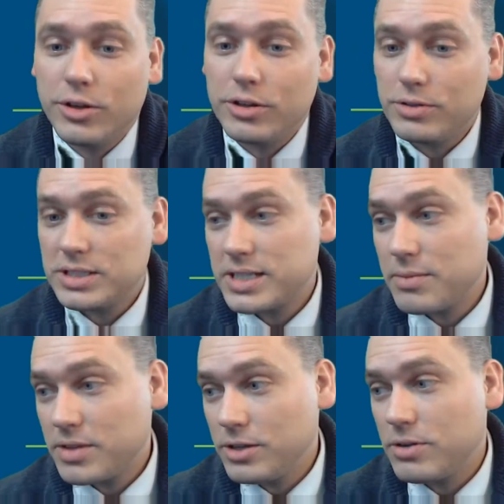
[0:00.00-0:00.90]
You can do the
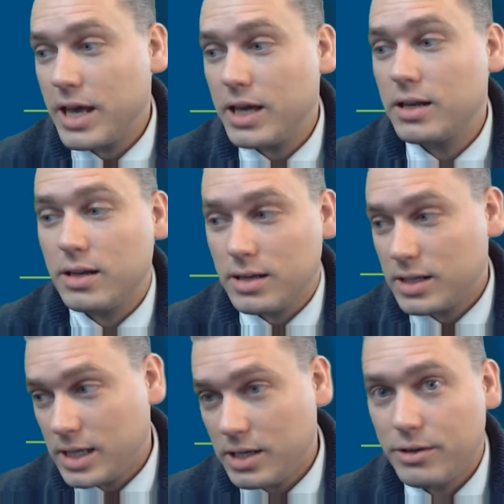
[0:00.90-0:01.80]
same thing you can
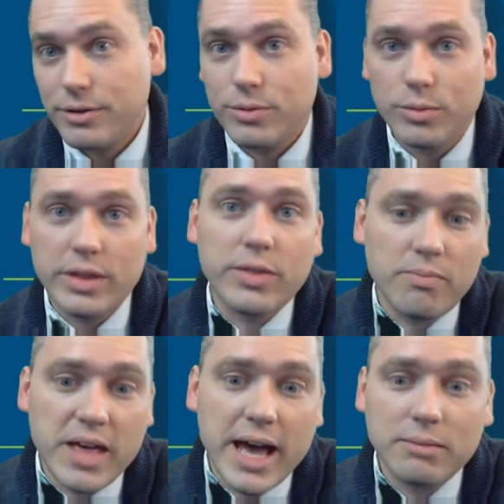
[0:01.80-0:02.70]
here with
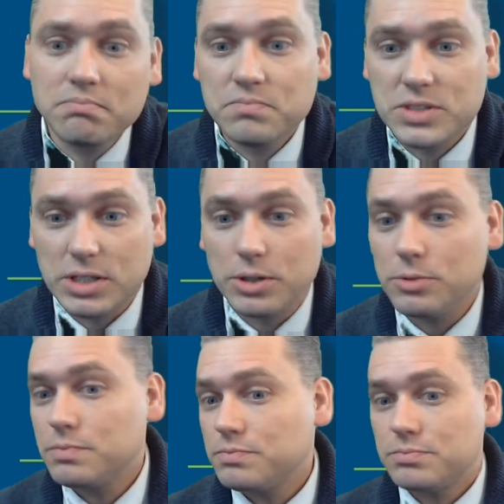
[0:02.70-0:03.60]
that.
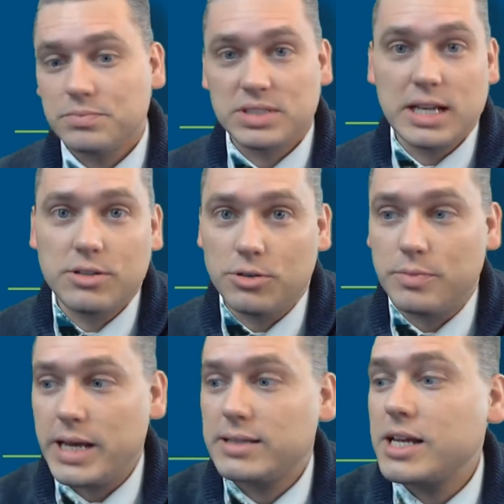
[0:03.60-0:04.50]
So stay
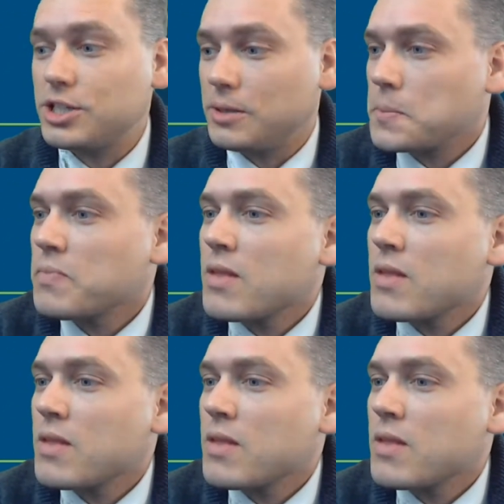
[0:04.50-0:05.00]
tuned, pay attention.